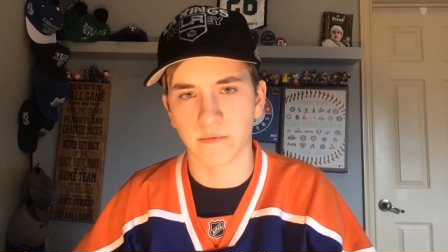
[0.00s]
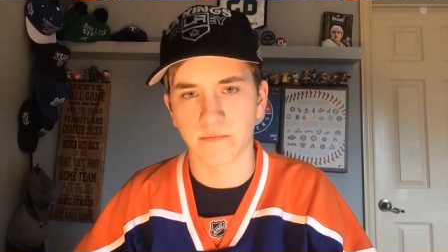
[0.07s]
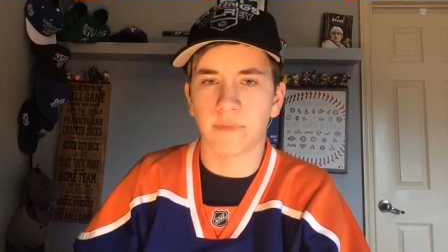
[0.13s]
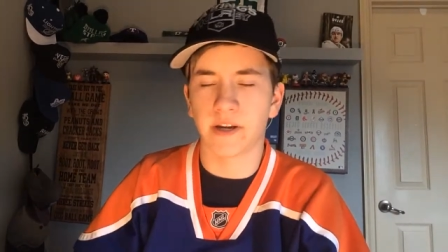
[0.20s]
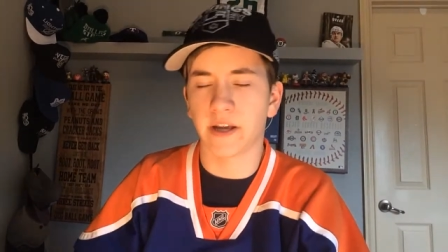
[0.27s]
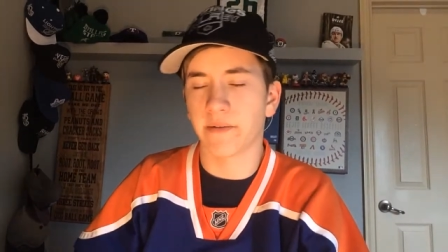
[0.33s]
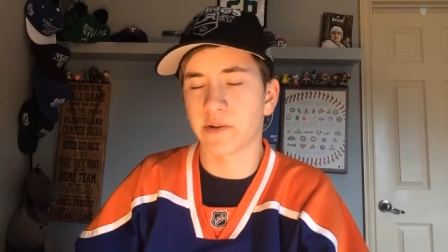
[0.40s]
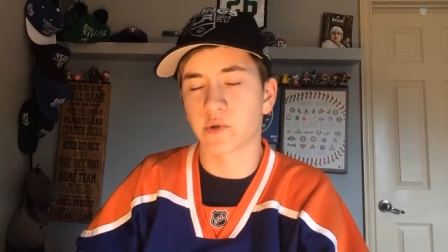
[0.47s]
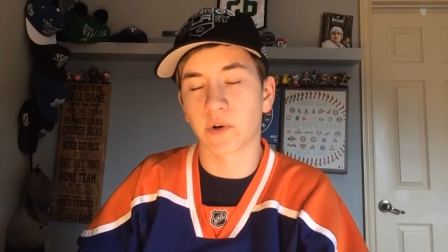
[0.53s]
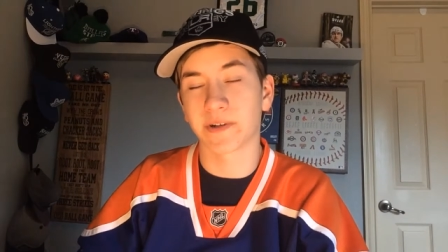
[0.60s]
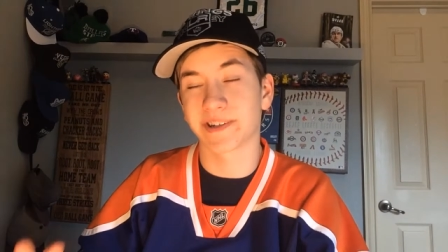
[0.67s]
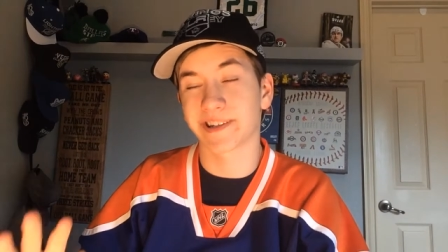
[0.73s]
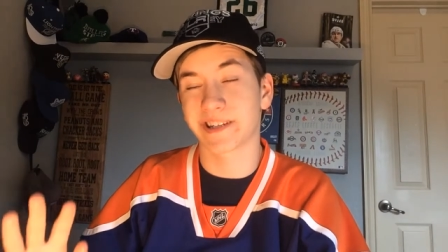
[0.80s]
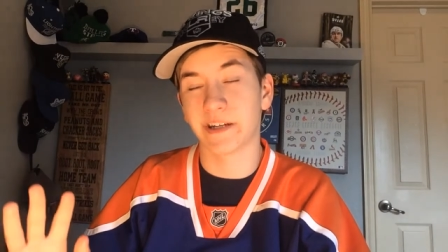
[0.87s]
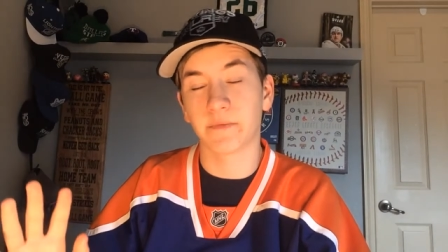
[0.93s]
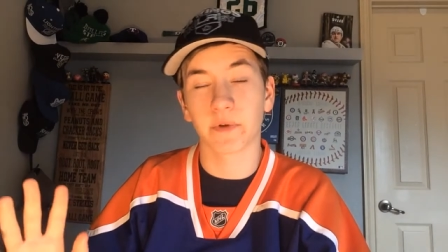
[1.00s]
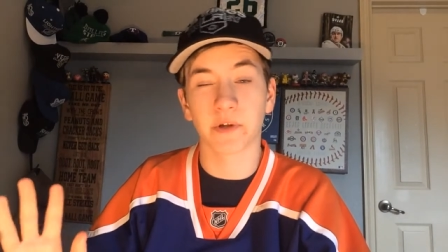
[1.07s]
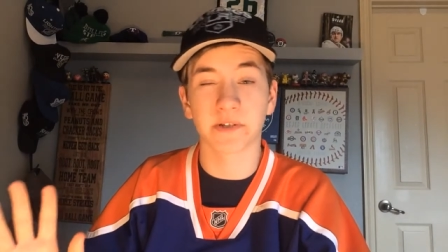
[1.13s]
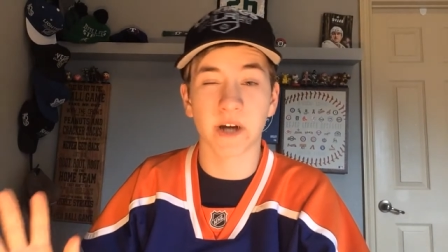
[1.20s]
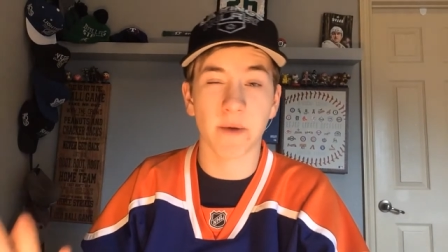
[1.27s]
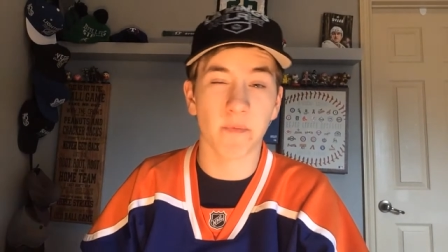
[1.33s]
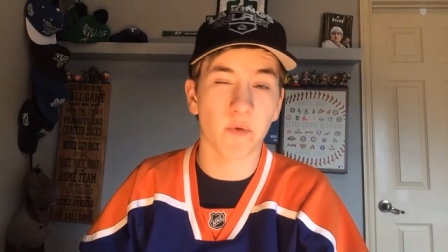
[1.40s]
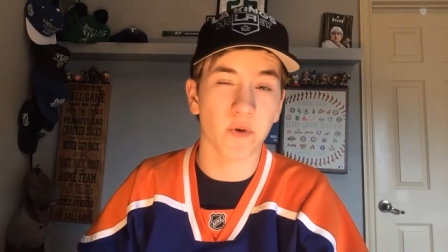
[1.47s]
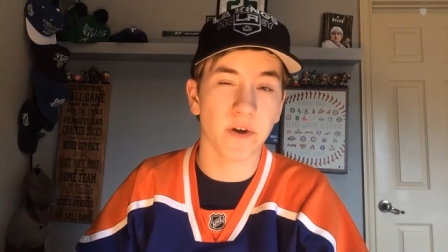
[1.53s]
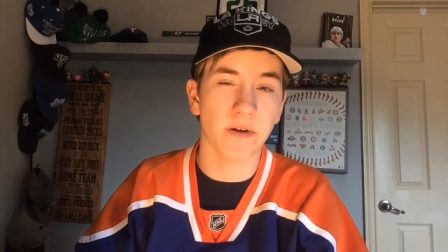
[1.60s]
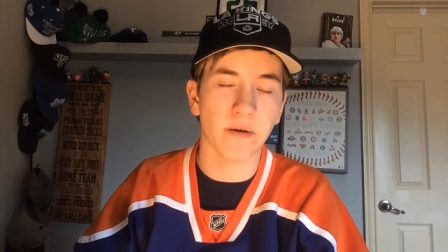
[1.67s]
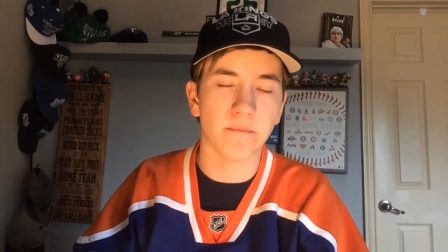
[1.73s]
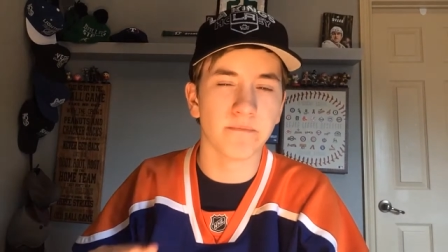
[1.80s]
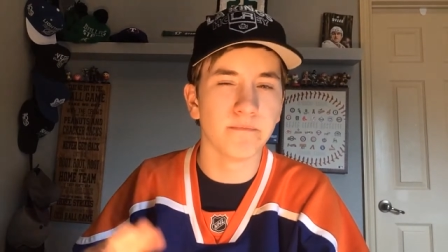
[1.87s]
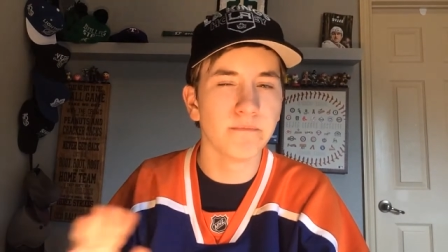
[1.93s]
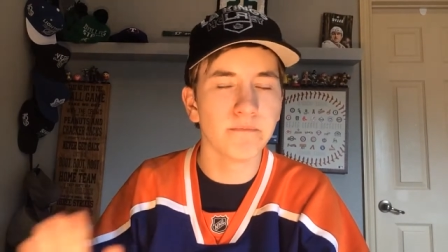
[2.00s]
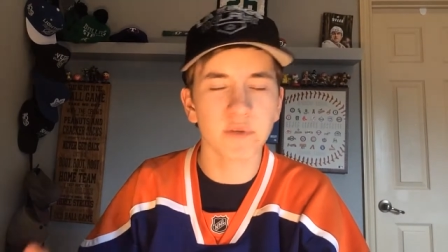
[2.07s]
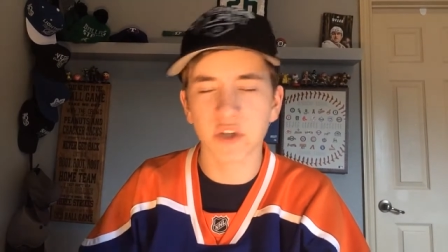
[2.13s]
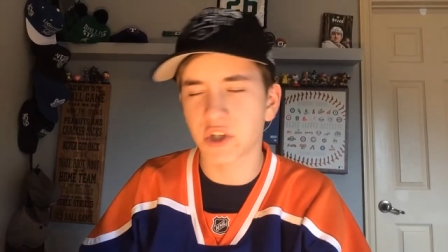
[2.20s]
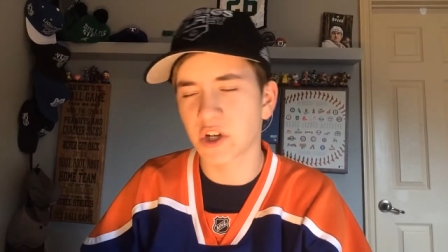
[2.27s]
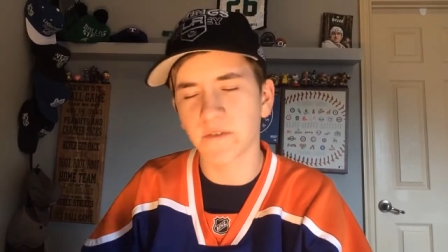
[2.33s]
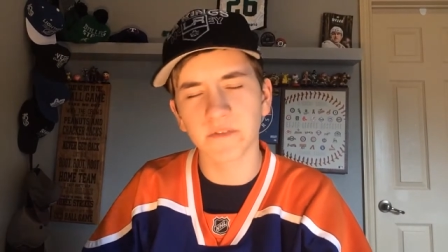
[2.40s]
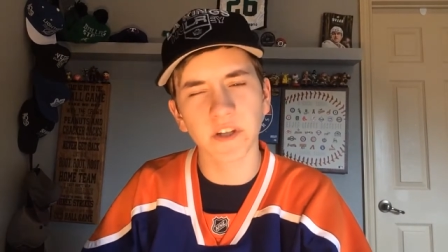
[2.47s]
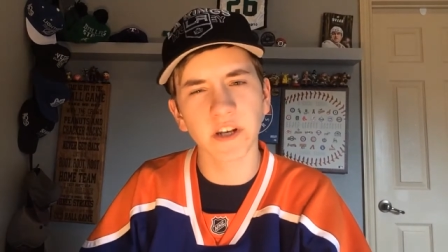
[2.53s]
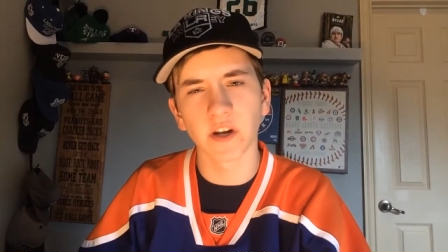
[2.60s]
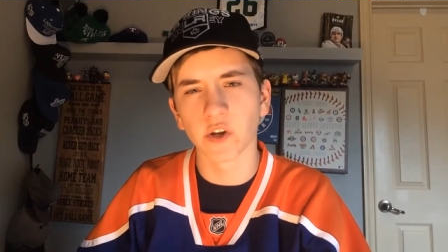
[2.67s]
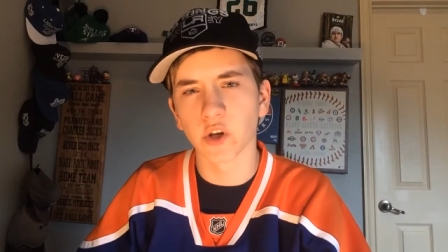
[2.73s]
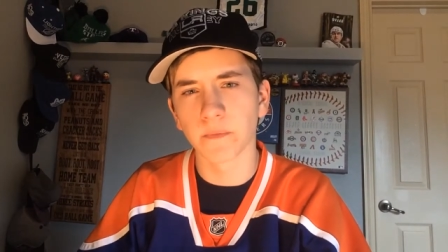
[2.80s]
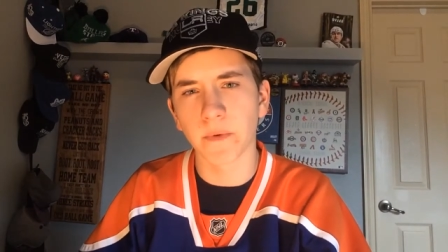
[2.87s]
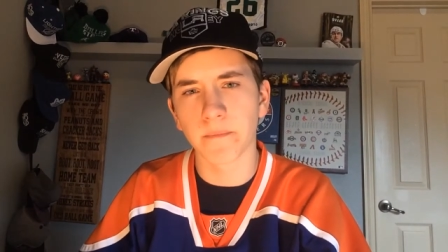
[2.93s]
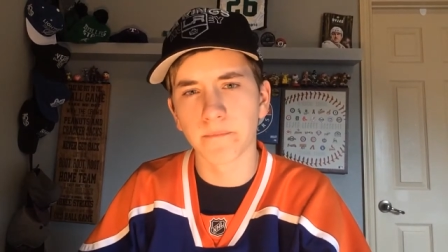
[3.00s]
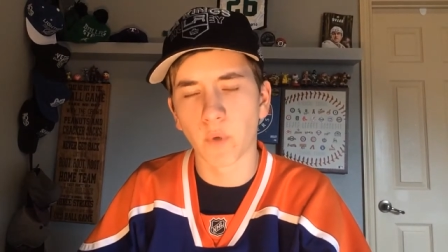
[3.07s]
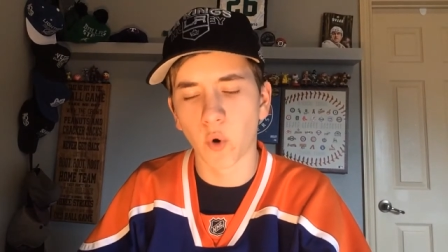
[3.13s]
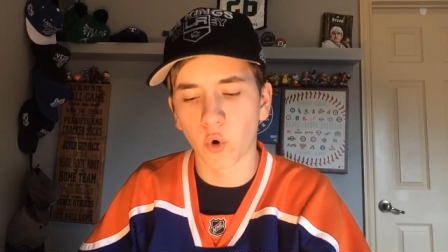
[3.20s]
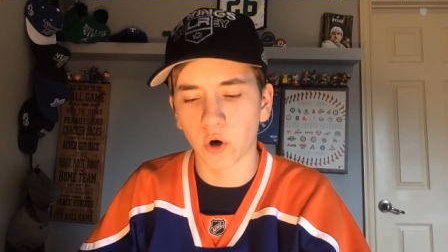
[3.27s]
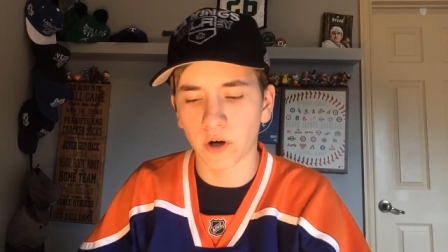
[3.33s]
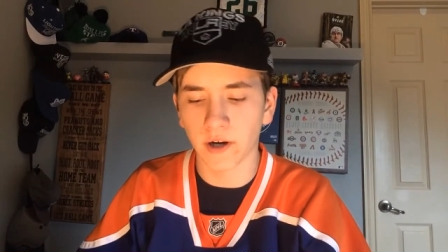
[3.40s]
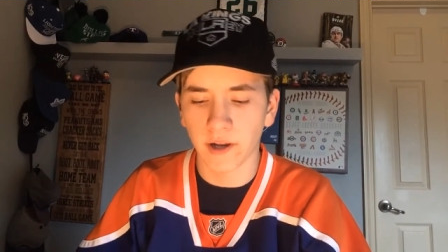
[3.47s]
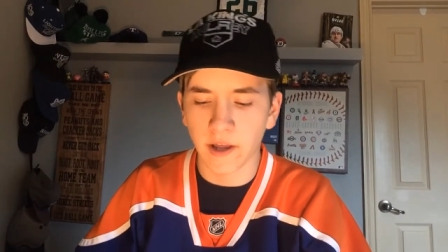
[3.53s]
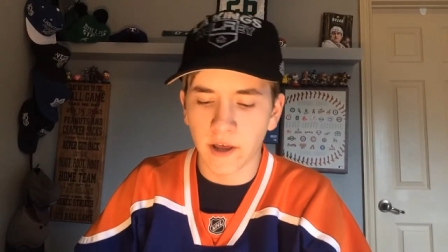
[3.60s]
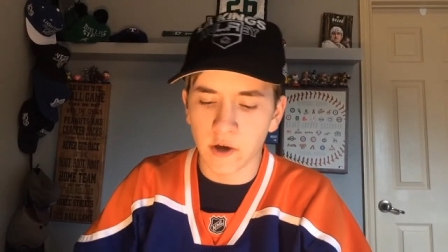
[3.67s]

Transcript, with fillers: Then you have in 2016 where the top three shifted a little bit more.